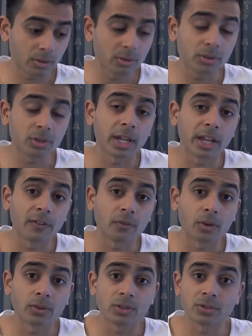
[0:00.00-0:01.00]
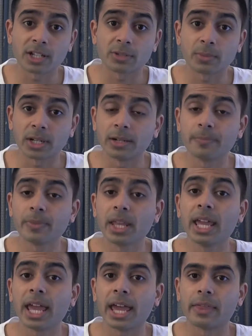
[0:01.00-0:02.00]
through to your headphones transmitter,
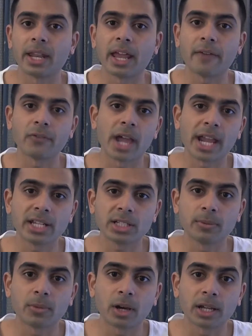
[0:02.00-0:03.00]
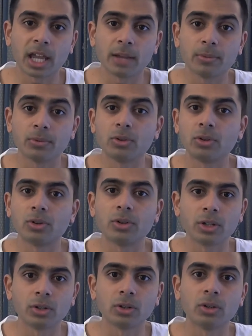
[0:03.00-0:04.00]
and then have your HDMI cable or
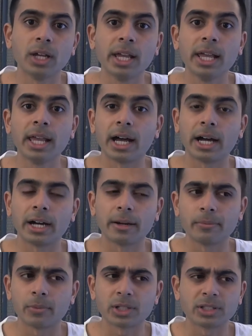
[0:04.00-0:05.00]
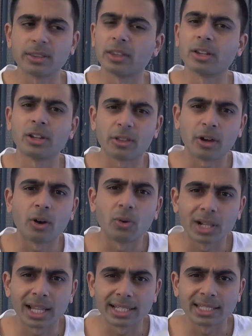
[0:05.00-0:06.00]
your um, what's the, you know the
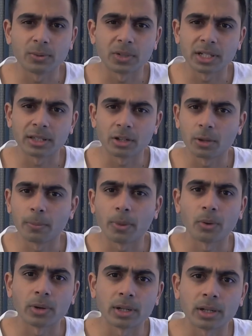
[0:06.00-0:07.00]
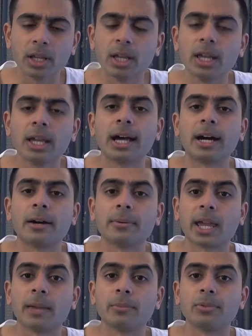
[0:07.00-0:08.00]
old classic one, the component um,
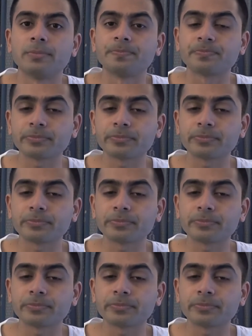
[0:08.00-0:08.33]
cable